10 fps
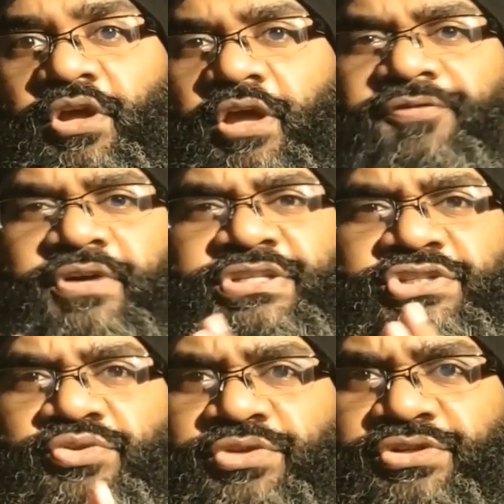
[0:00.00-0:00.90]
If a
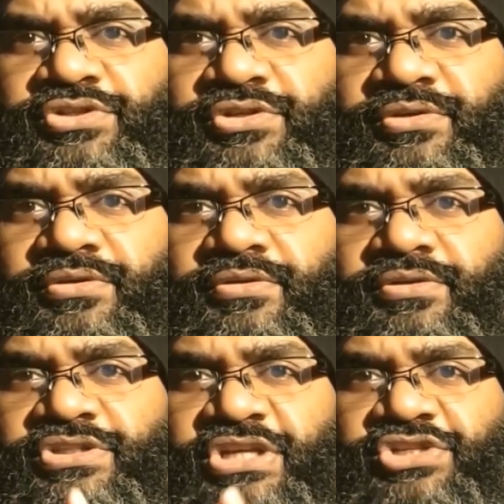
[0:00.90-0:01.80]
student,
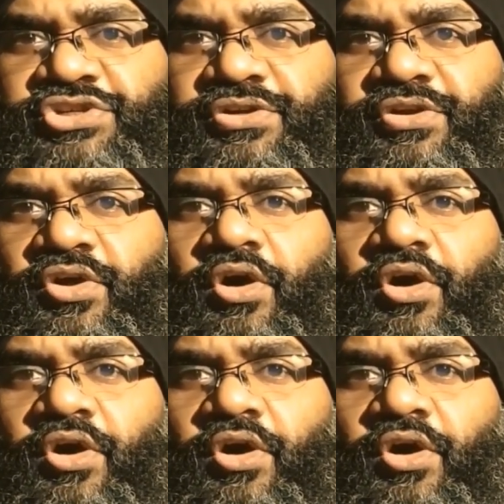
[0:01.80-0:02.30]
teacher,